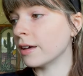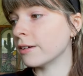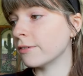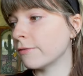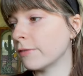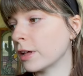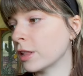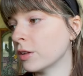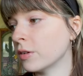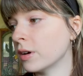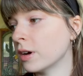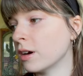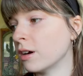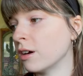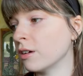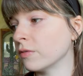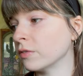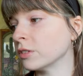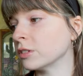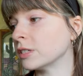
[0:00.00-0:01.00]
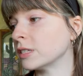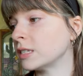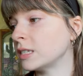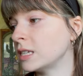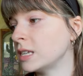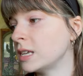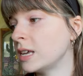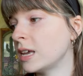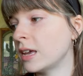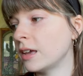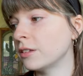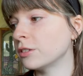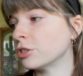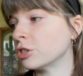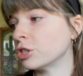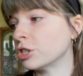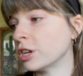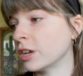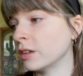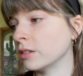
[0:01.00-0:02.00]
fellow at Harvard's T.H.
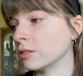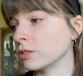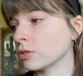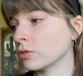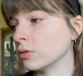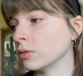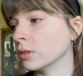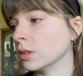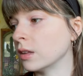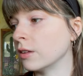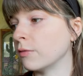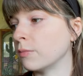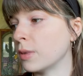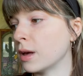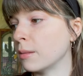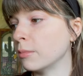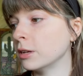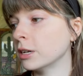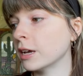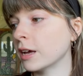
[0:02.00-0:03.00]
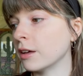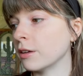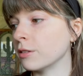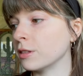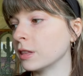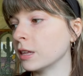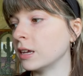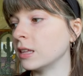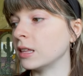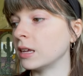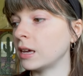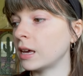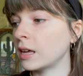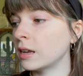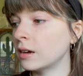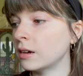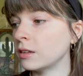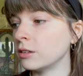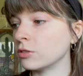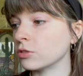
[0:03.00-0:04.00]
Chan School of Public Health and a
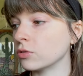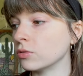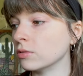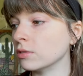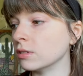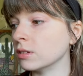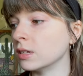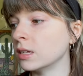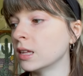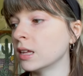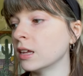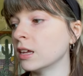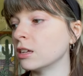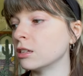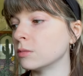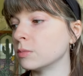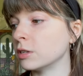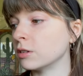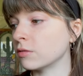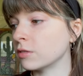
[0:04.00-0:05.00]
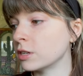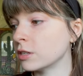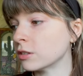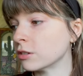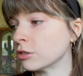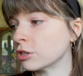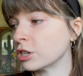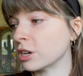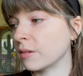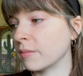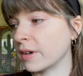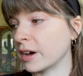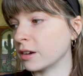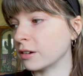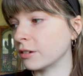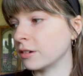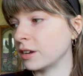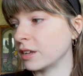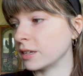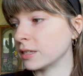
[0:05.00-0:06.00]
Kennedy School, has been researching
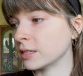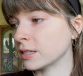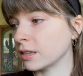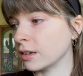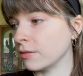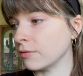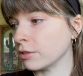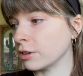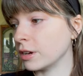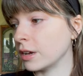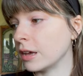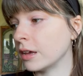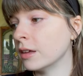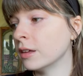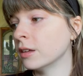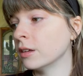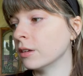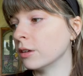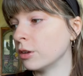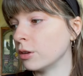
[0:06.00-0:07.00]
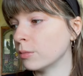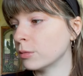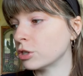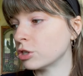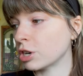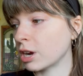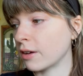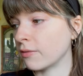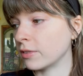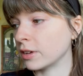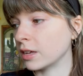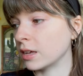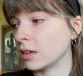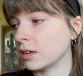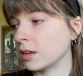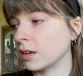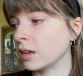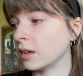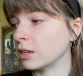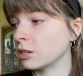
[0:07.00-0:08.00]
modern-day slavery, human
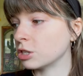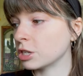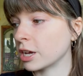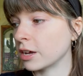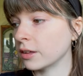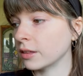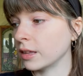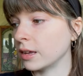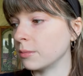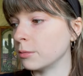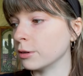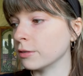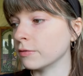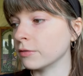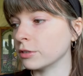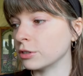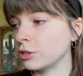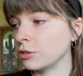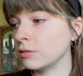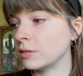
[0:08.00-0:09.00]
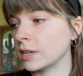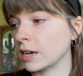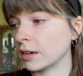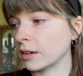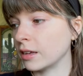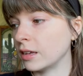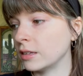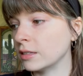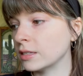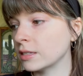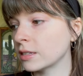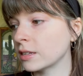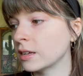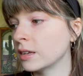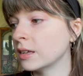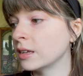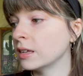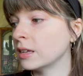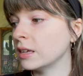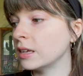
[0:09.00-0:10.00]
trafficking, and child labor for 2 decades.
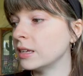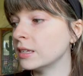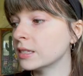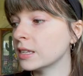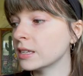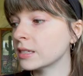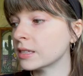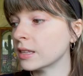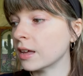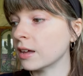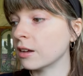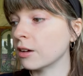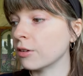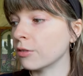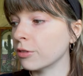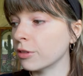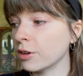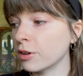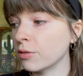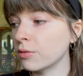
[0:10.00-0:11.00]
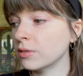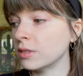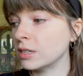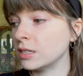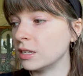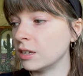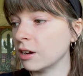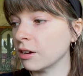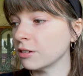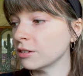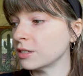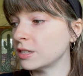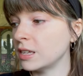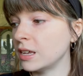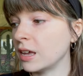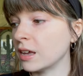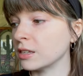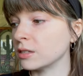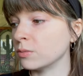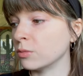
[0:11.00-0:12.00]
He says that although the DRC
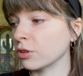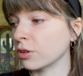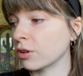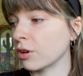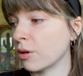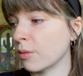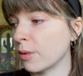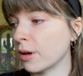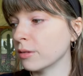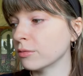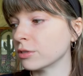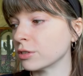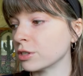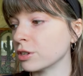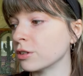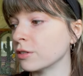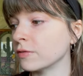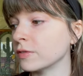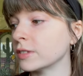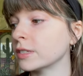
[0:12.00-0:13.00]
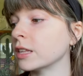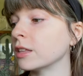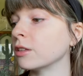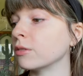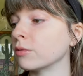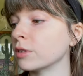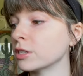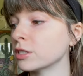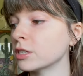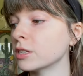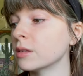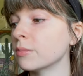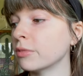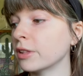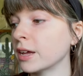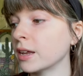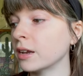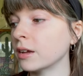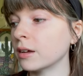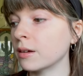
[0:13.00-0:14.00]
has more cobalt reserves than the rest of the
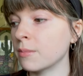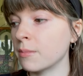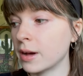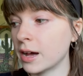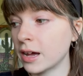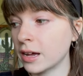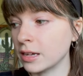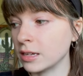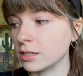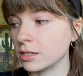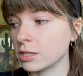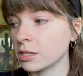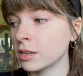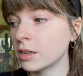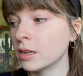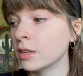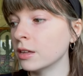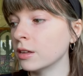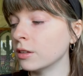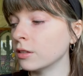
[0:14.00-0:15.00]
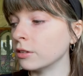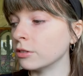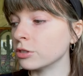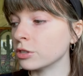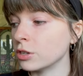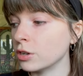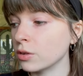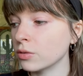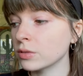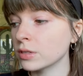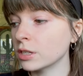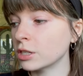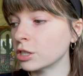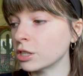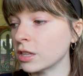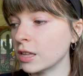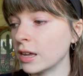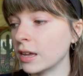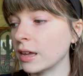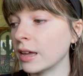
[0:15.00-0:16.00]
planet combined, there's no such
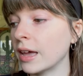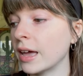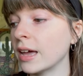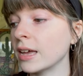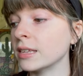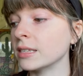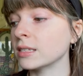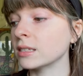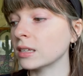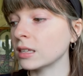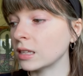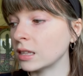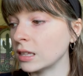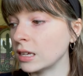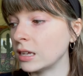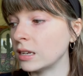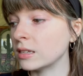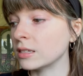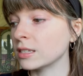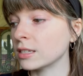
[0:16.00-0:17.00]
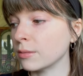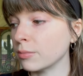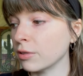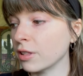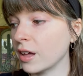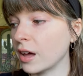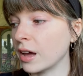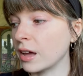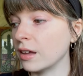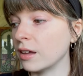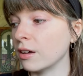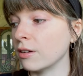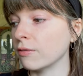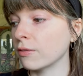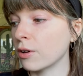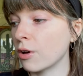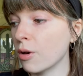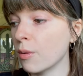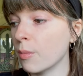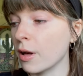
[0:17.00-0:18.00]
thing as clean supply of
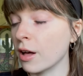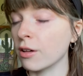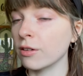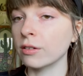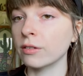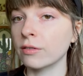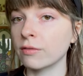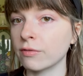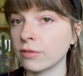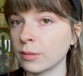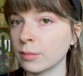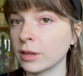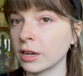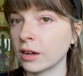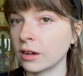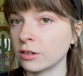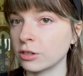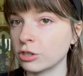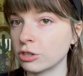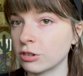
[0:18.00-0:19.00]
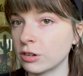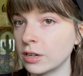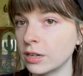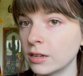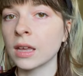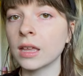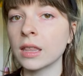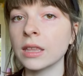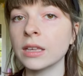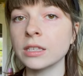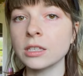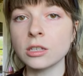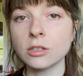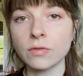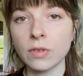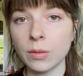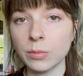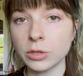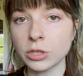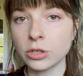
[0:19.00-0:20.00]
cobalt from the country. This is
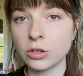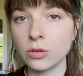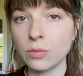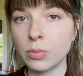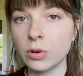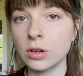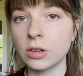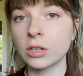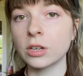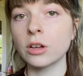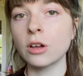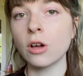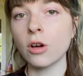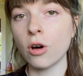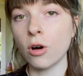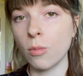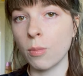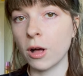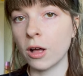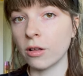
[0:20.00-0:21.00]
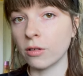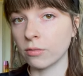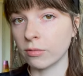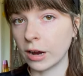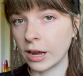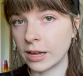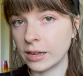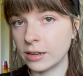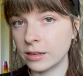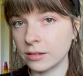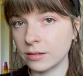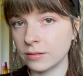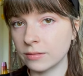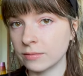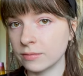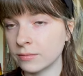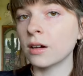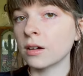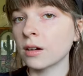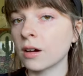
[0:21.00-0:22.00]
from his new book, Cobalt Red.
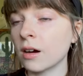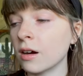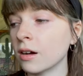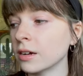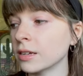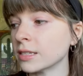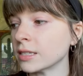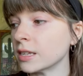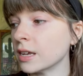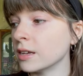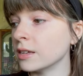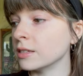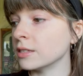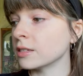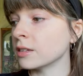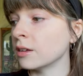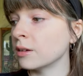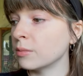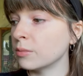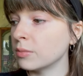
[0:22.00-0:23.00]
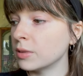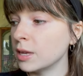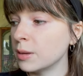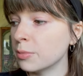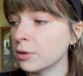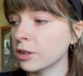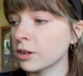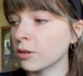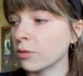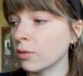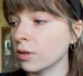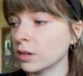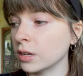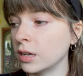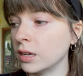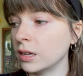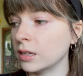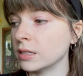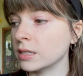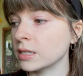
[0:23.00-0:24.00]
Kara says, people are
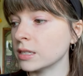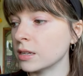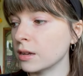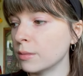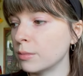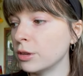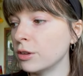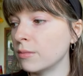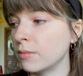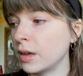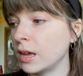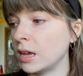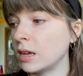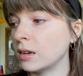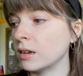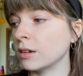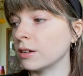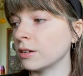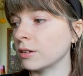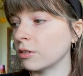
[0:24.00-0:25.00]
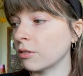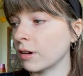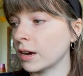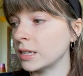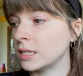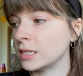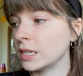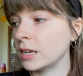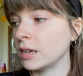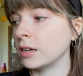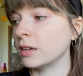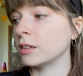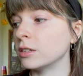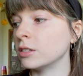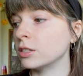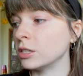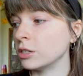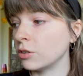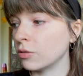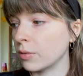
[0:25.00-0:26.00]
working in subhumane, grinding,
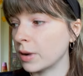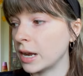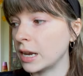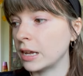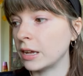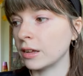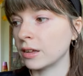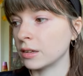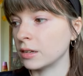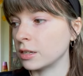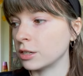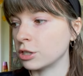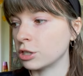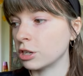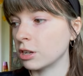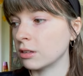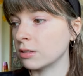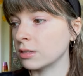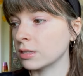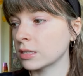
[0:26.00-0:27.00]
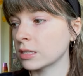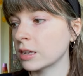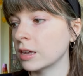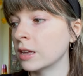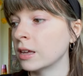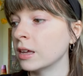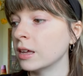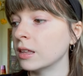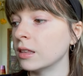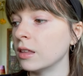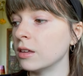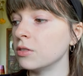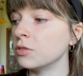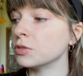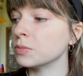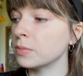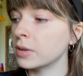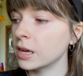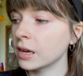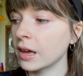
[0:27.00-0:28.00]
degrading conditions. They use
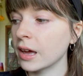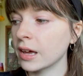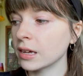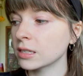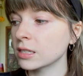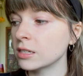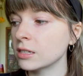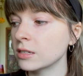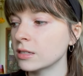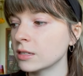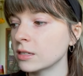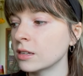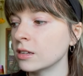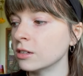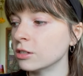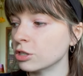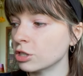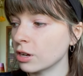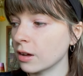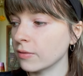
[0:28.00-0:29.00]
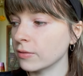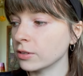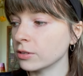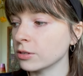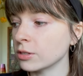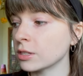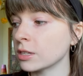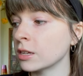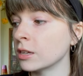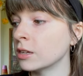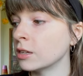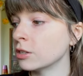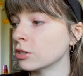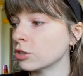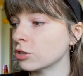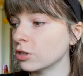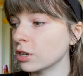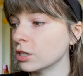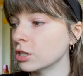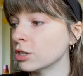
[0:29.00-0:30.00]
pickaxes, shovels,
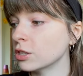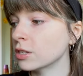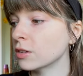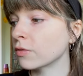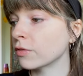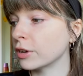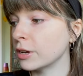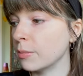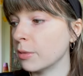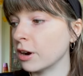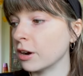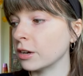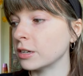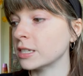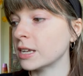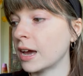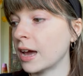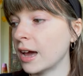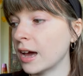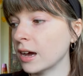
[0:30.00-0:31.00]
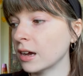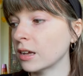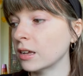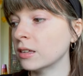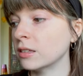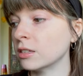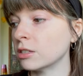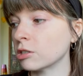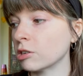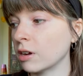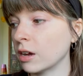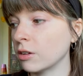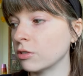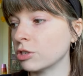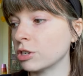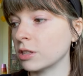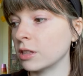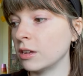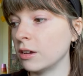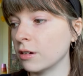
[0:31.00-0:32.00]
stretches of rebar to hack and scrounge
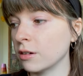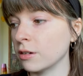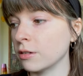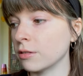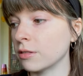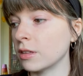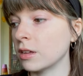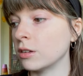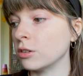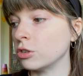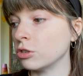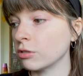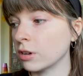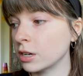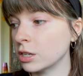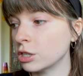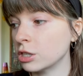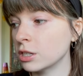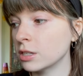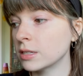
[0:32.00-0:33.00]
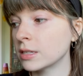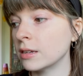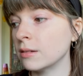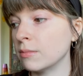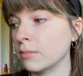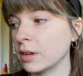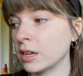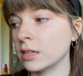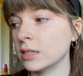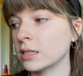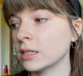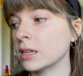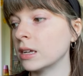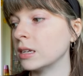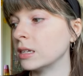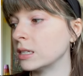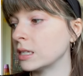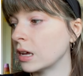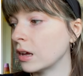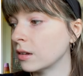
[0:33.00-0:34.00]
at the earth in trenches and pits
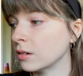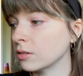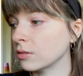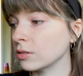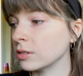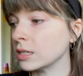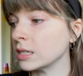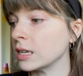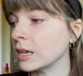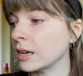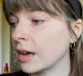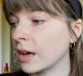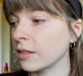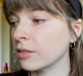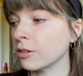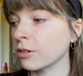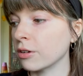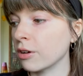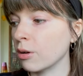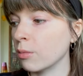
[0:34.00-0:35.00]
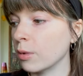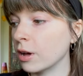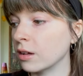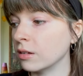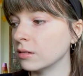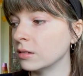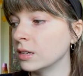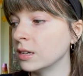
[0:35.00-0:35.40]
and tunnels to gather cobalt